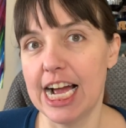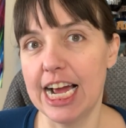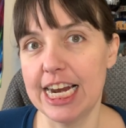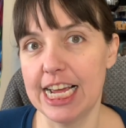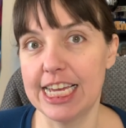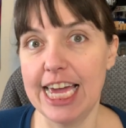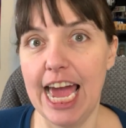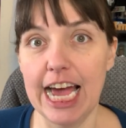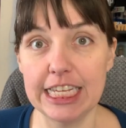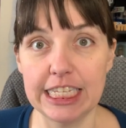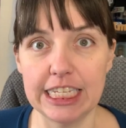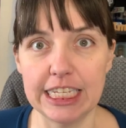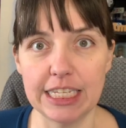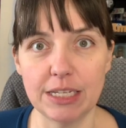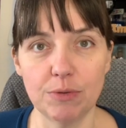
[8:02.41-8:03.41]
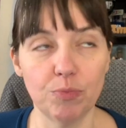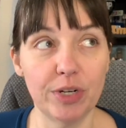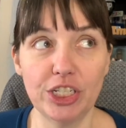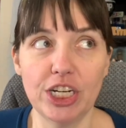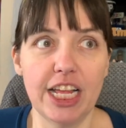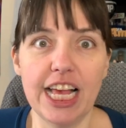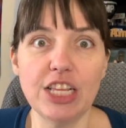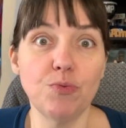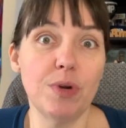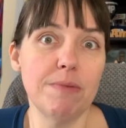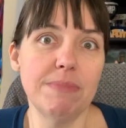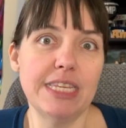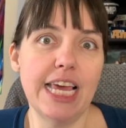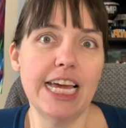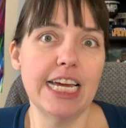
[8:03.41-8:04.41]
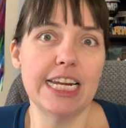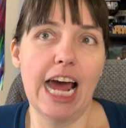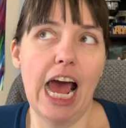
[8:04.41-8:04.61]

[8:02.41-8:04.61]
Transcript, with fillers: kind of caste system, which, that's what I'm saying.